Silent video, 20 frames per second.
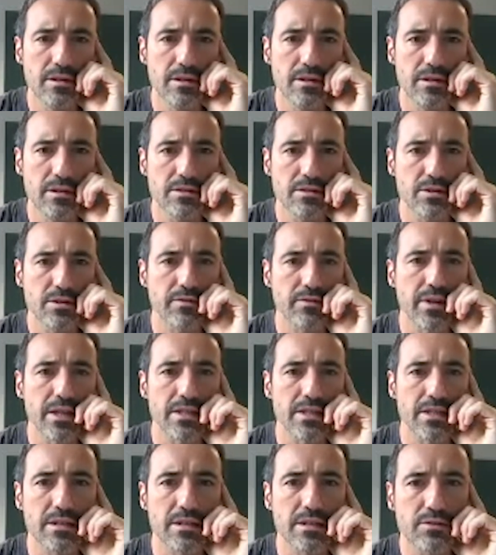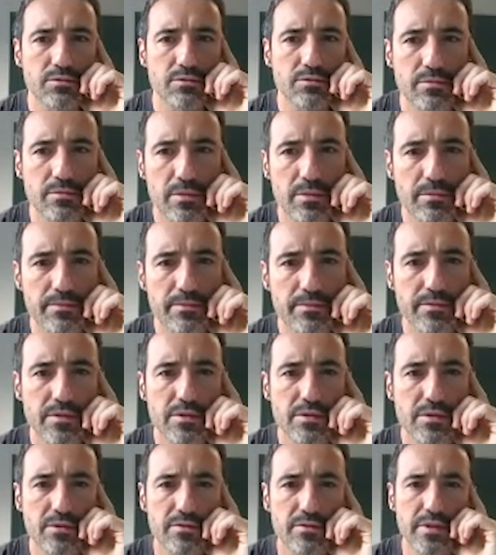stuff like that to remove.
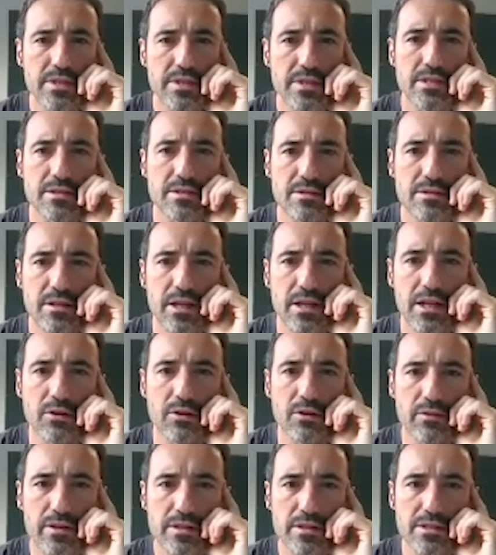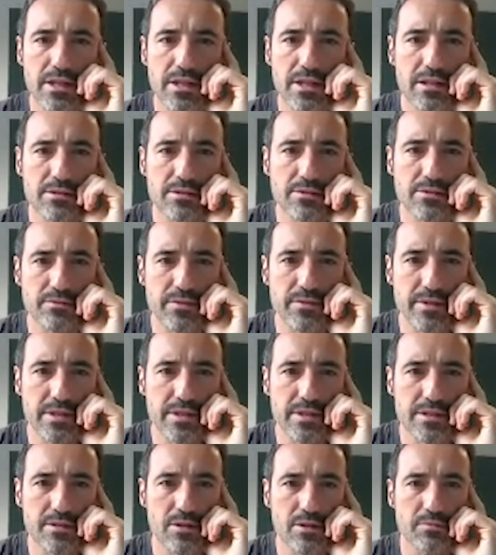So this is a equivalence class. This
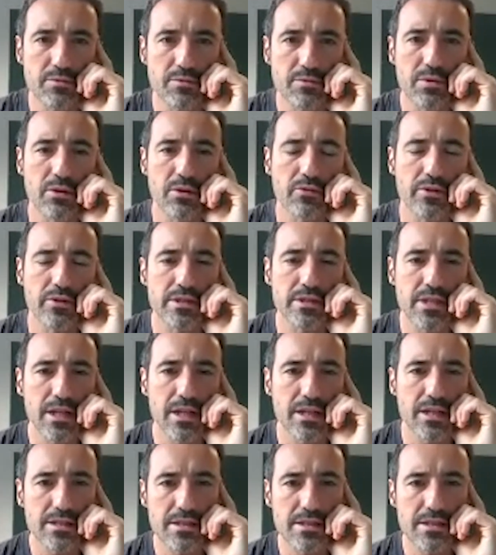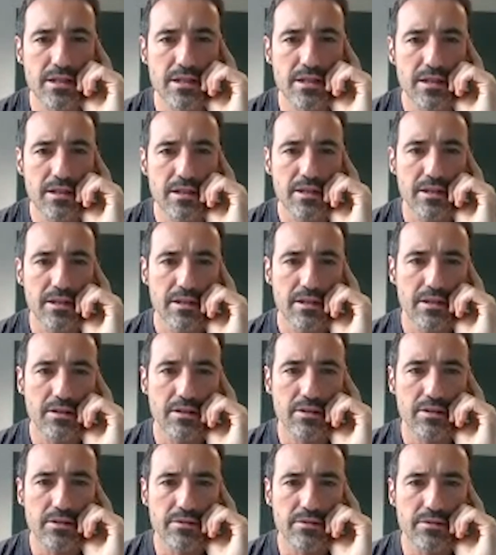is up to equivalence class.
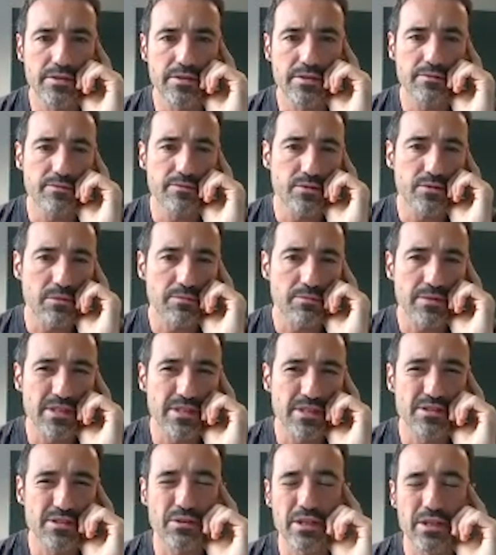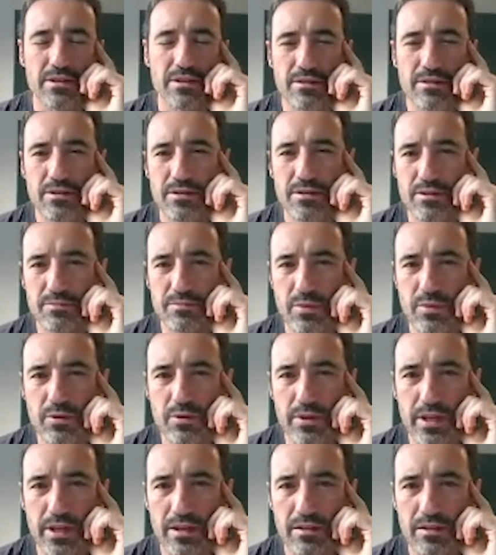so it's quite
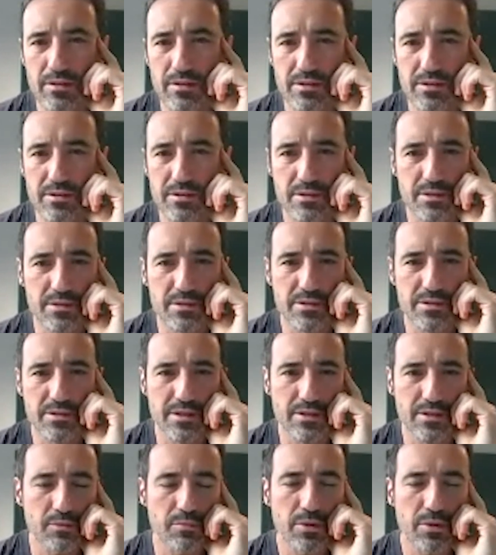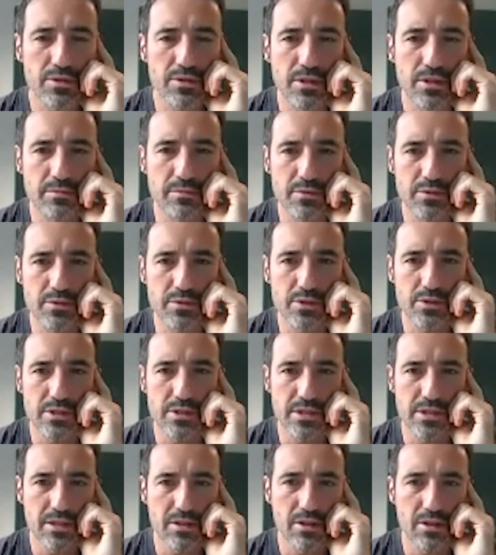boring, cumbersome to
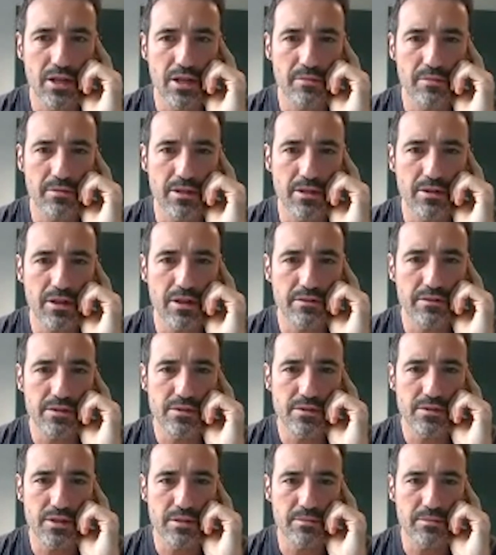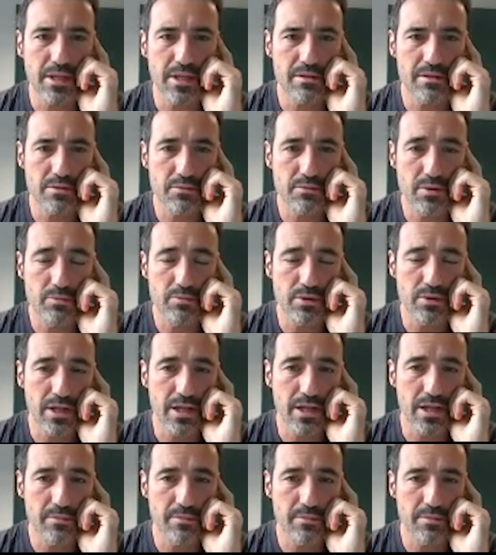study unlabeled graphs. So sometimes we put
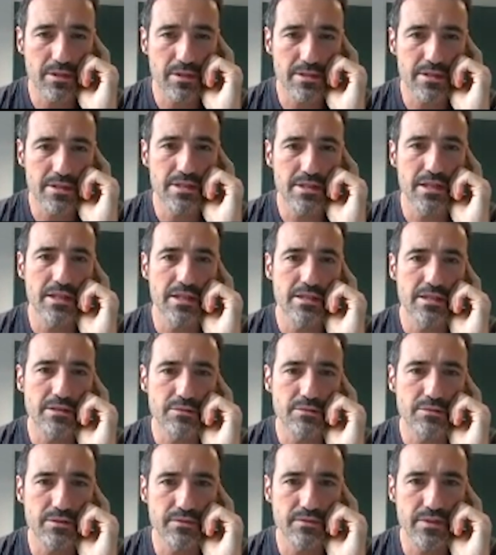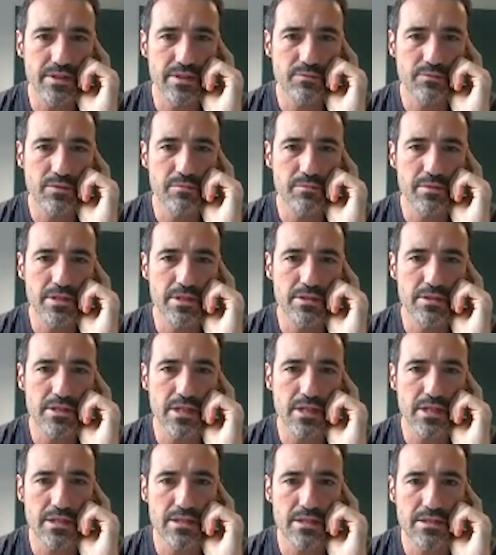labels, and so this will be the
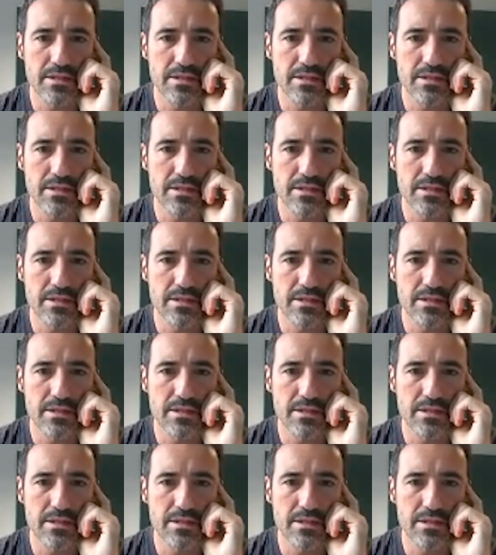set